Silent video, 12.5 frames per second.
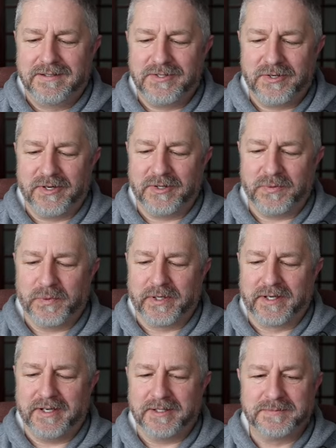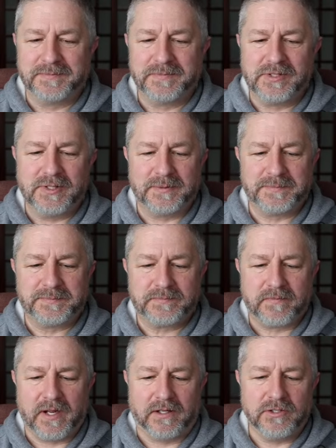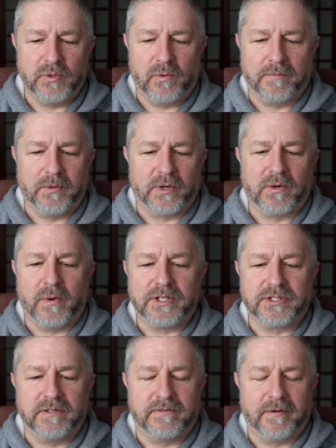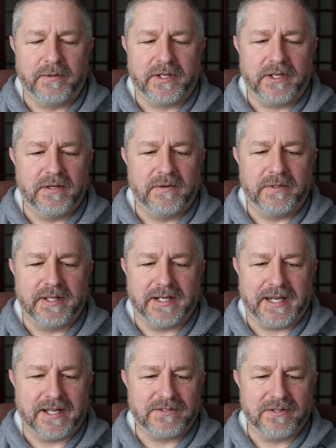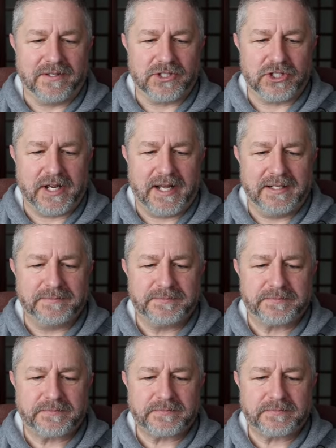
during the work year. So I'll do one more question from the queue and then get to the chat.